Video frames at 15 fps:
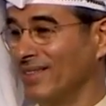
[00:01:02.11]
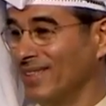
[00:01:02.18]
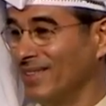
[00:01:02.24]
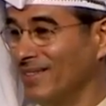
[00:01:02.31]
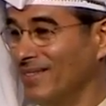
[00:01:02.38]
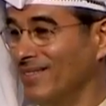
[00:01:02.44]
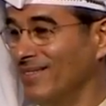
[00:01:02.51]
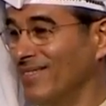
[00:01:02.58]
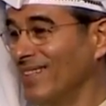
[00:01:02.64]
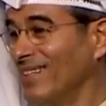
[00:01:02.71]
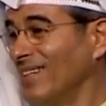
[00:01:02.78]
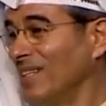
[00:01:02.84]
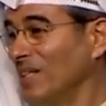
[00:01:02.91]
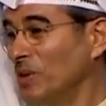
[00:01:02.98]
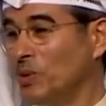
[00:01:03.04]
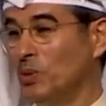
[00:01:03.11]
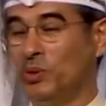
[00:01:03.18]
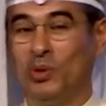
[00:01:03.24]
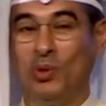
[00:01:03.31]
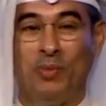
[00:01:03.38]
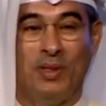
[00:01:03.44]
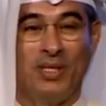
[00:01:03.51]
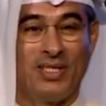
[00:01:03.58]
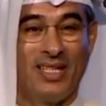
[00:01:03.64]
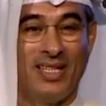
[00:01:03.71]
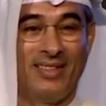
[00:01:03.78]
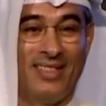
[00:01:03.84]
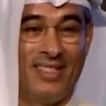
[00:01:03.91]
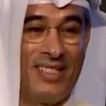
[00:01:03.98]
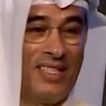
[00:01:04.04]
you know. YouTube is
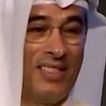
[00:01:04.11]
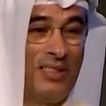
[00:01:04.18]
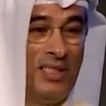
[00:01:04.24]
their, is their